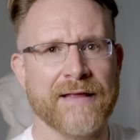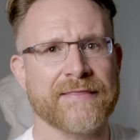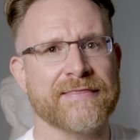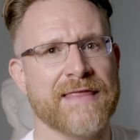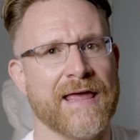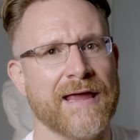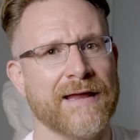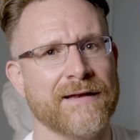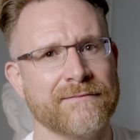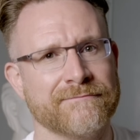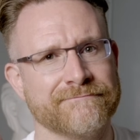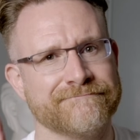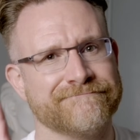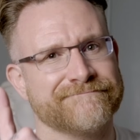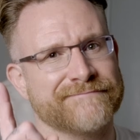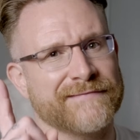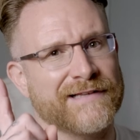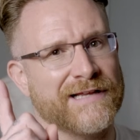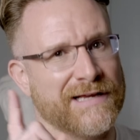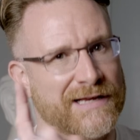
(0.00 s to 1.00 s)
And then
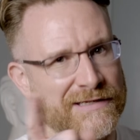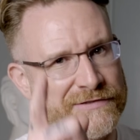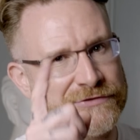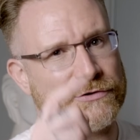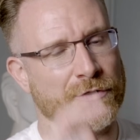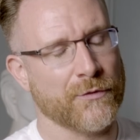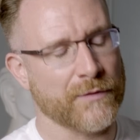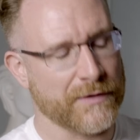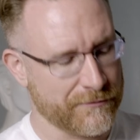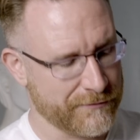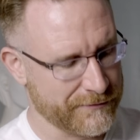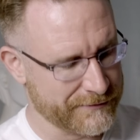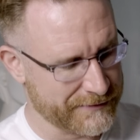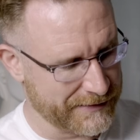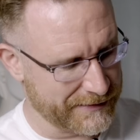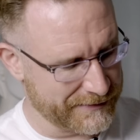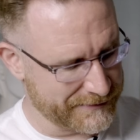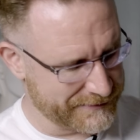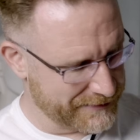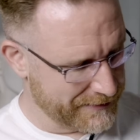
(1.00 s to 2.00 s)
I saw what it
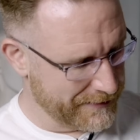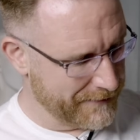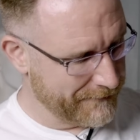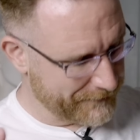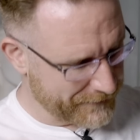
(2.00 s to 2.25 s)
does.